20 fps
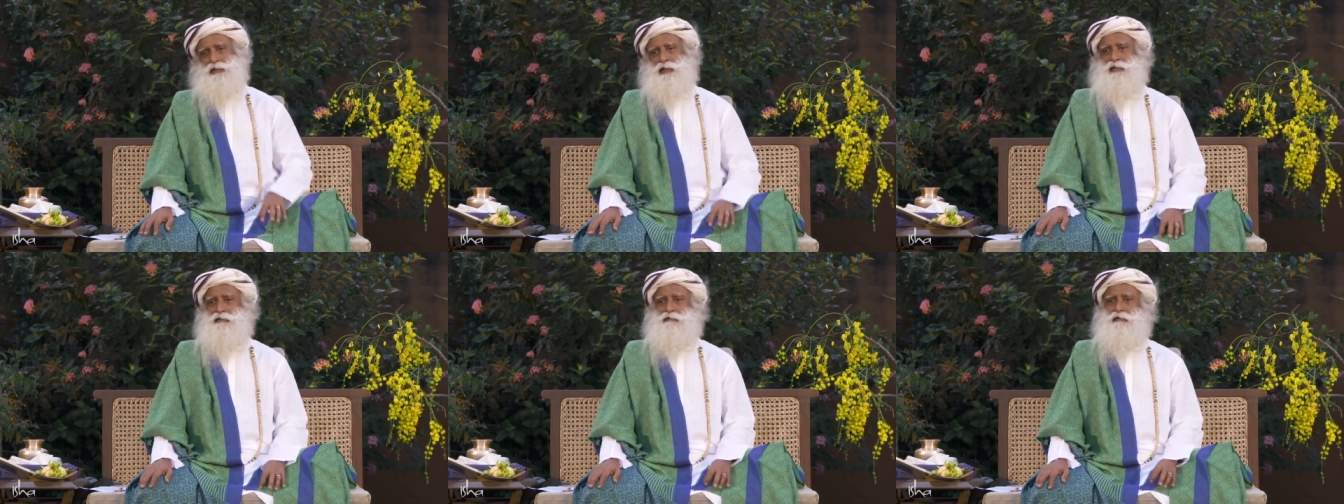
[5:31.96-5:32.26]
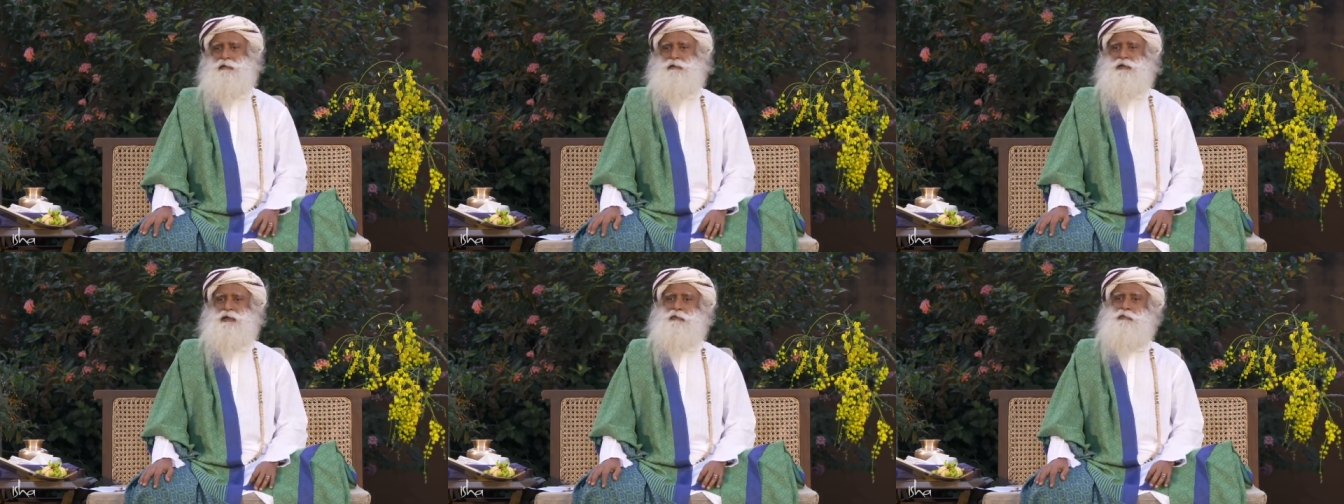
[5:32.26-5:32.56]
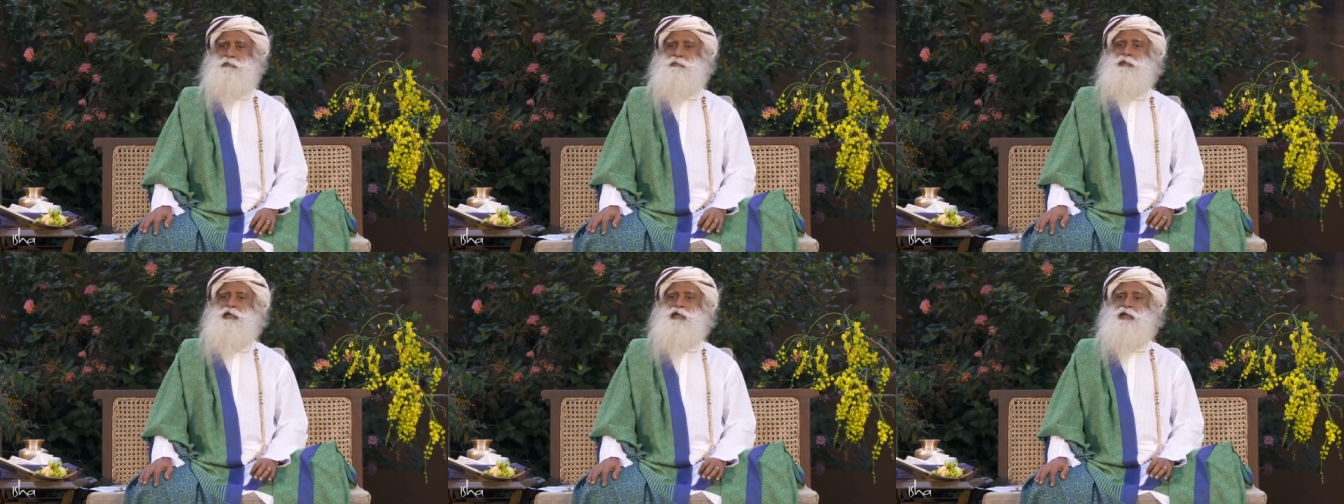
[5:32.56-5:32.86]
will be a
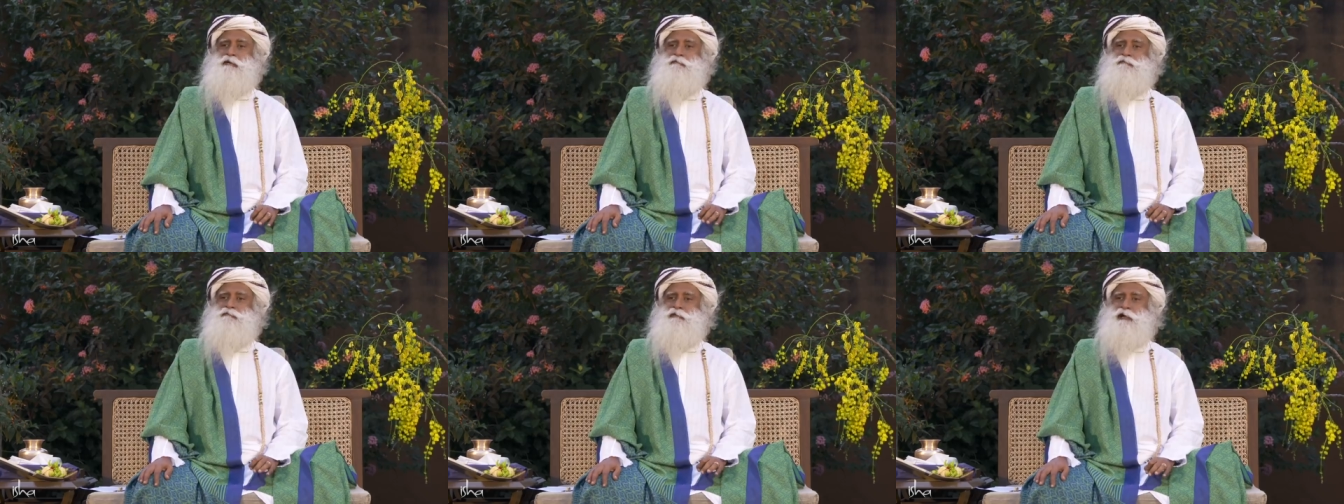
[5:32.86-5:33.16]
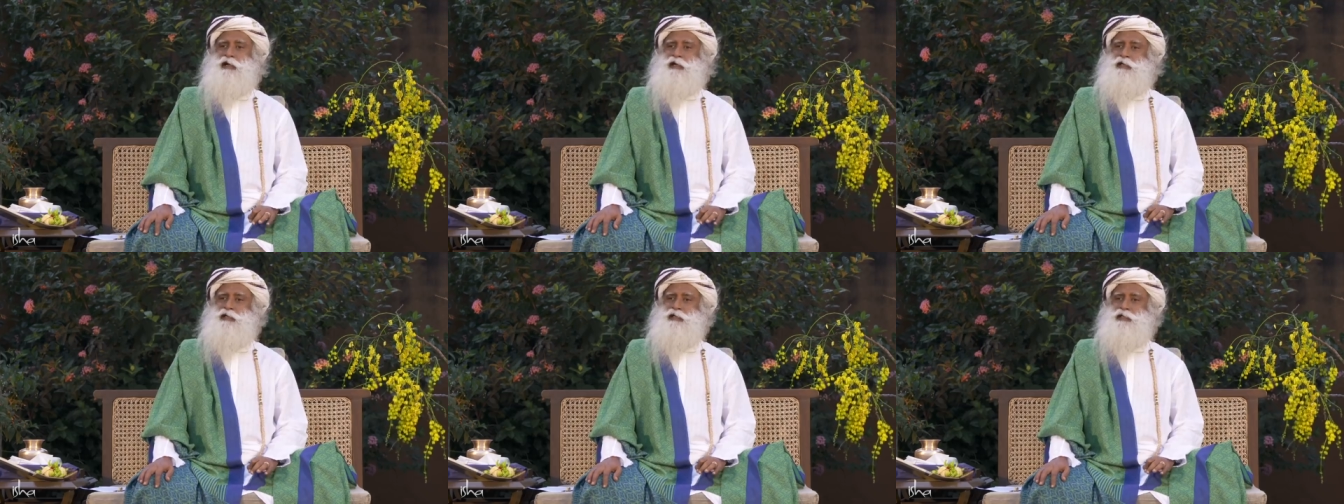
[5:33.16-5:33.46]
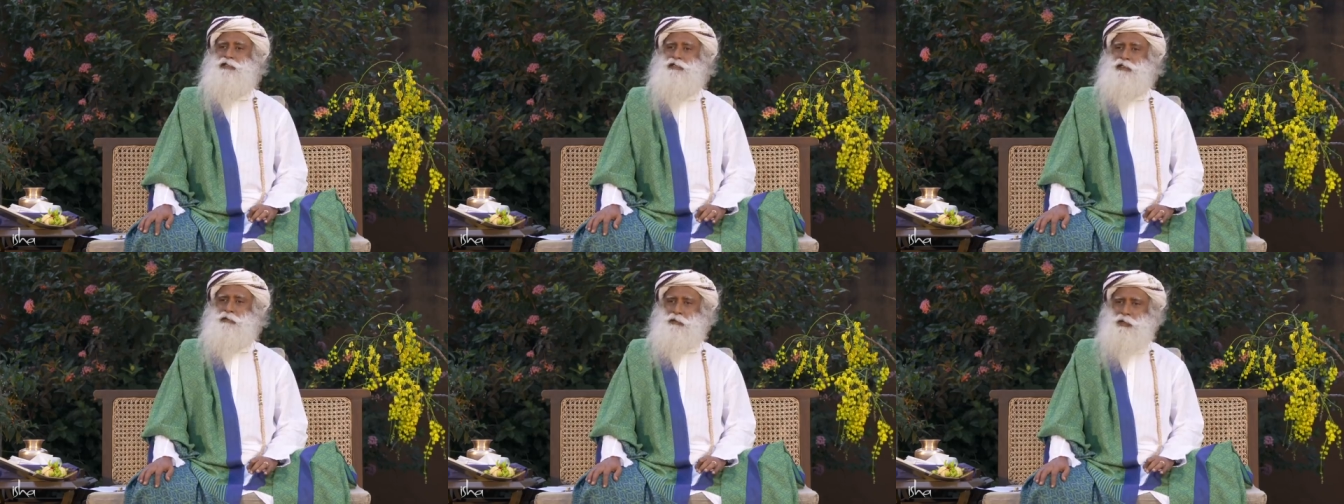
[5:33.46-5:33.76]
big flood
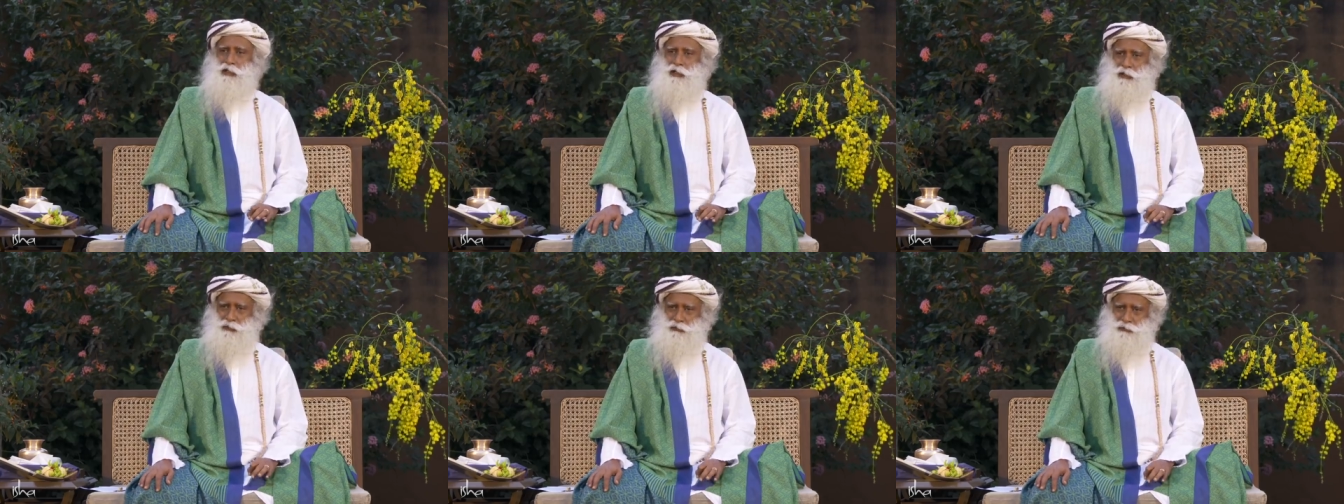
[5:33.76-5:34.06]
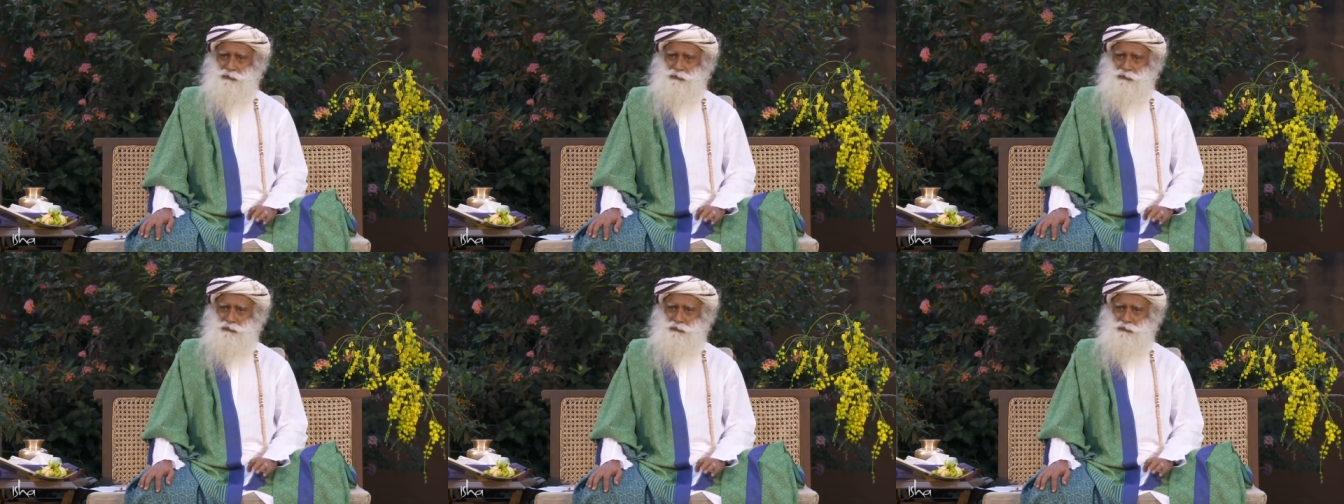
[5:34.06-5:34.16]
in Tamil Nadu.